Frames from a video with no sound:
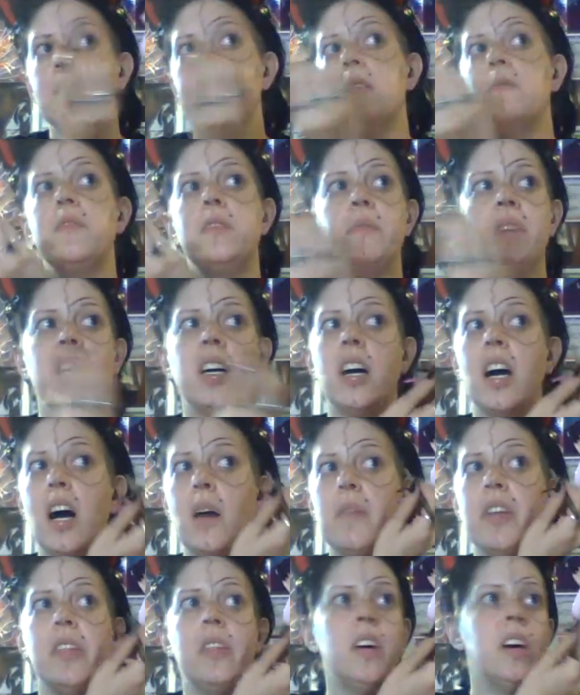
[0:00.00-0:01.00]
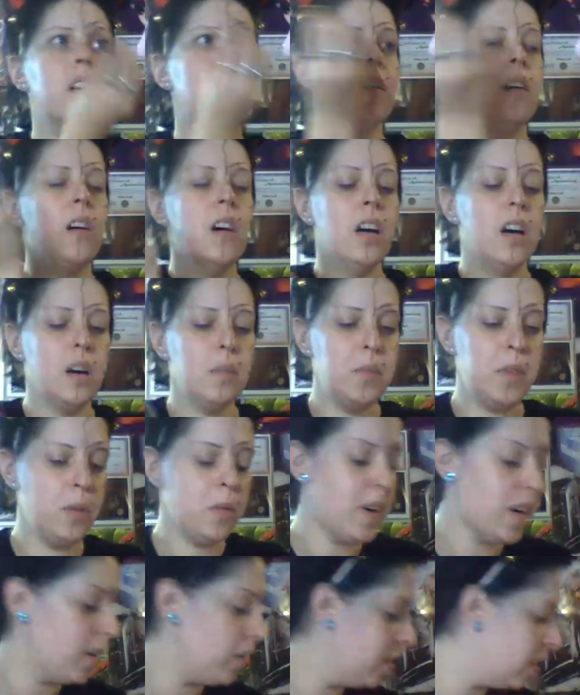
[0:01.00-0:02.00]
seemed to be a common thing growing up.
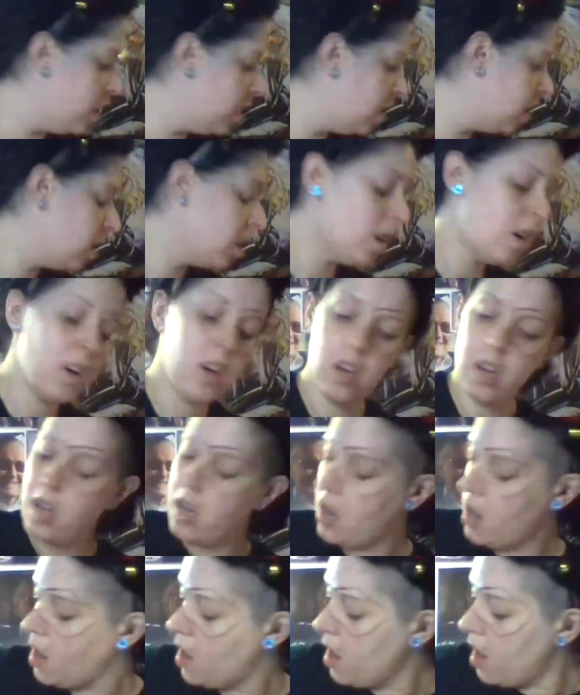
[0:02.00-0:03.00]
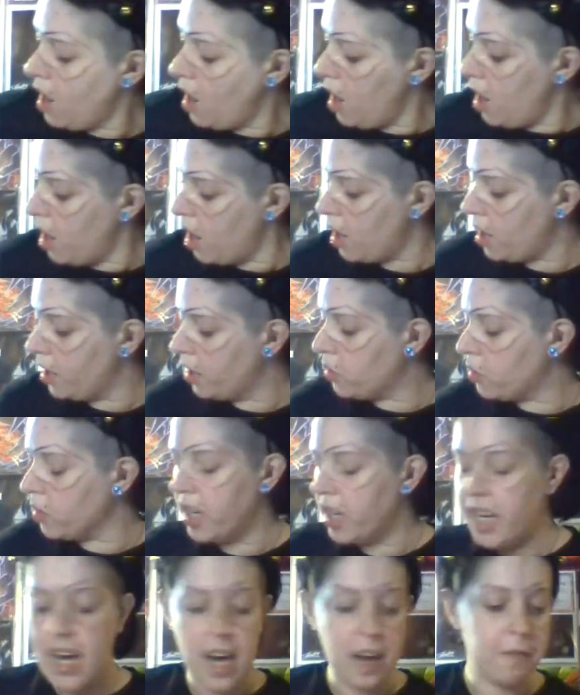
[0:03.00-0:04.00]
You either
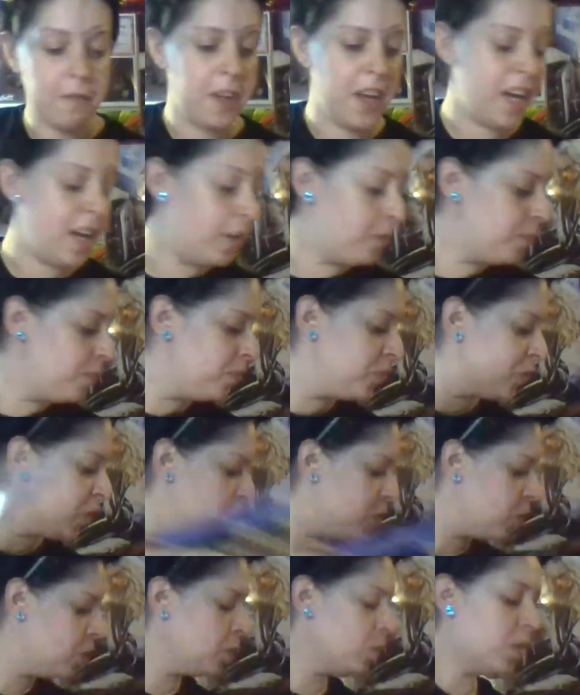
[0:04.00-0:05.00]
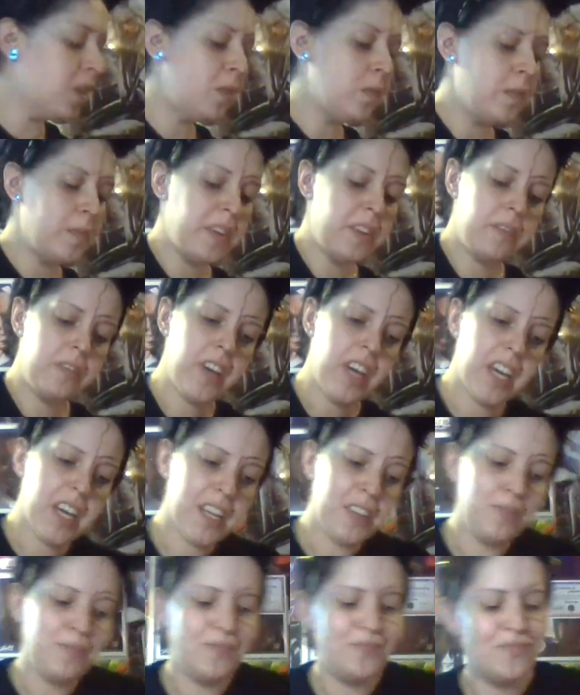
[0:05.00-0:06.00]
hardcore Cat fan or Wonder Woman
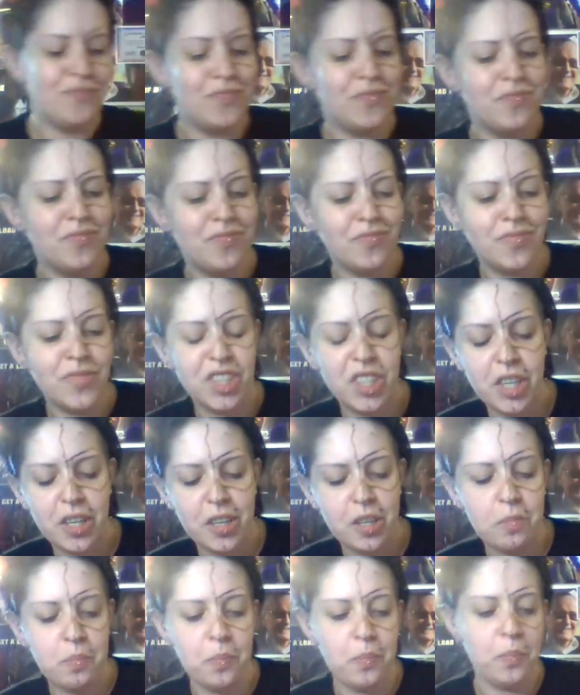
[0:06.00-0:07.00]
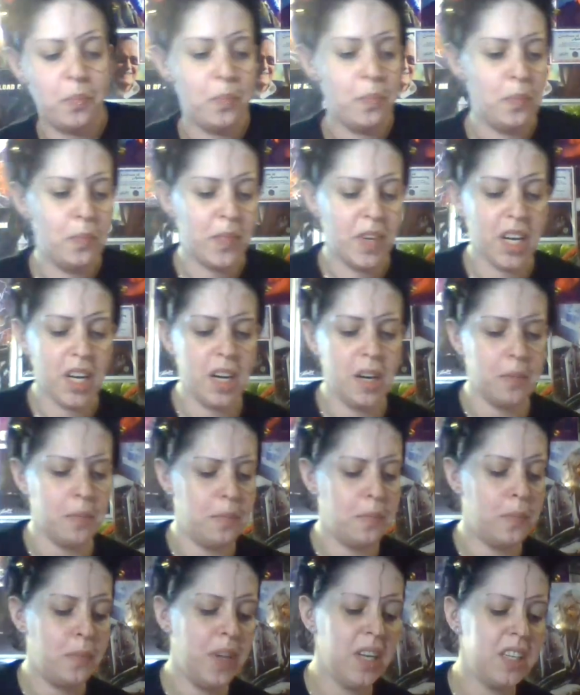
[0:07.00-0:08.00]
fan. You kind of
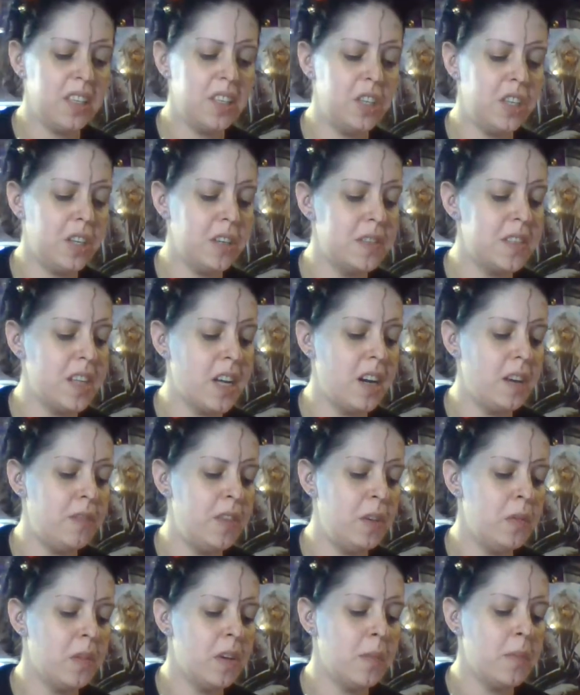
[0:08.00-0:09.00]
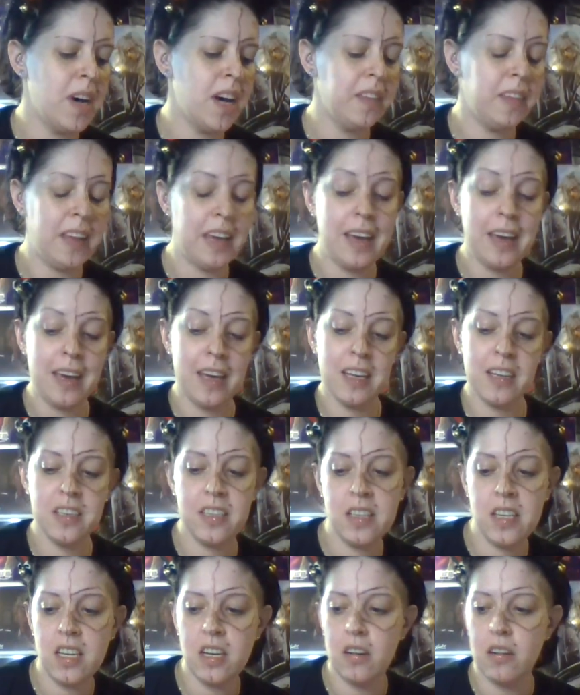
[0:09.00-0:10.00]
picked and chose then if you were about the
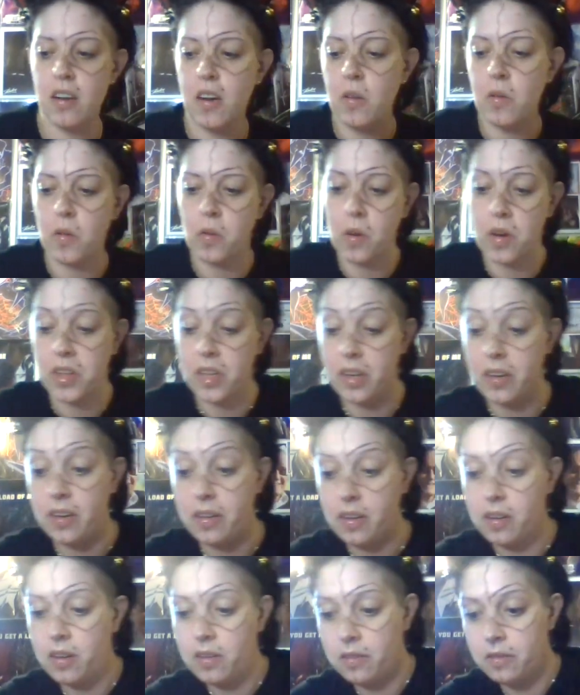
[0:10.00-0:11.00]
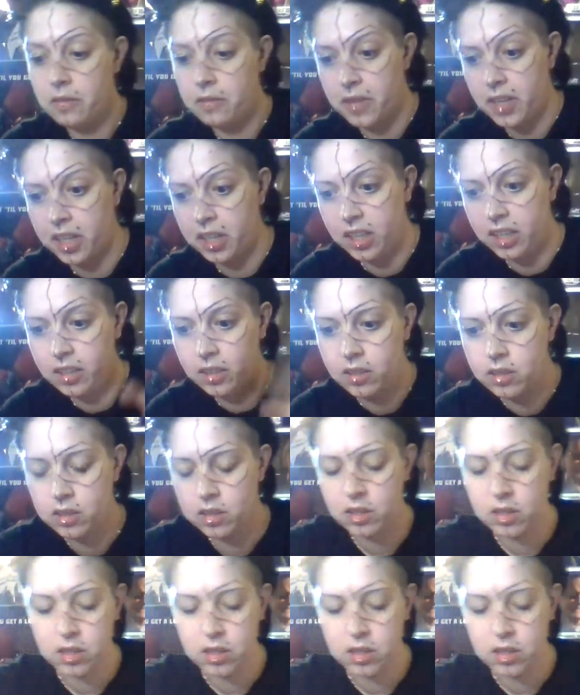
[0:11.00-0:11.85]
anti-hero or the villain,